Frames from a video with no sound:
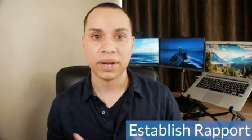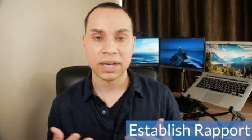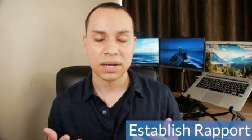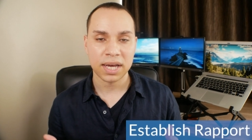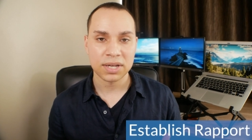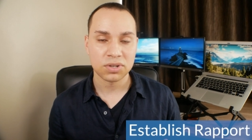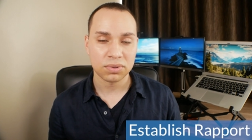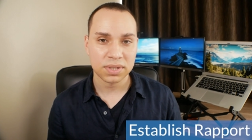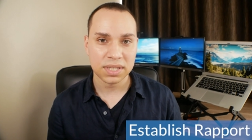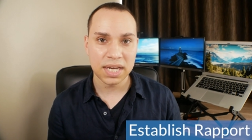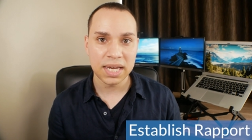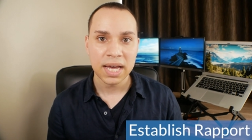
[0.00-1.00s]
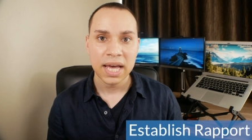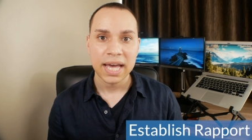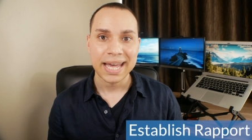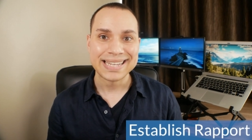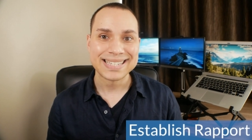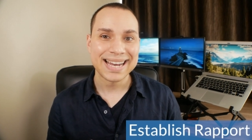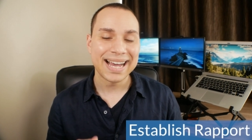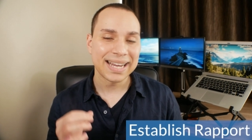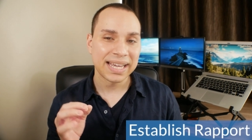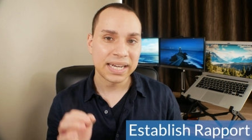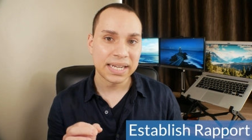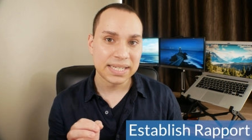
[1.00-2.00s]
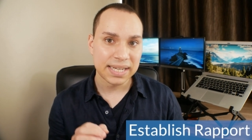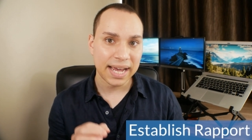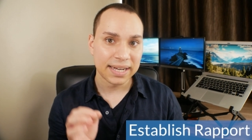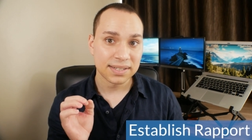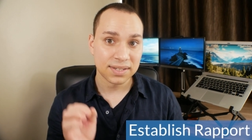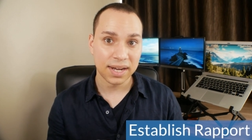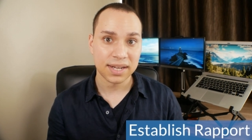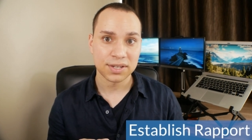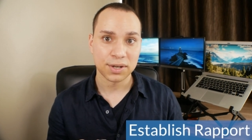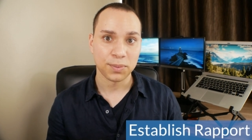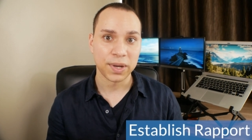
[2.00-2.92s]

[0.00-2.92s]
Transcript: And as you'll see, it's not an exact science here.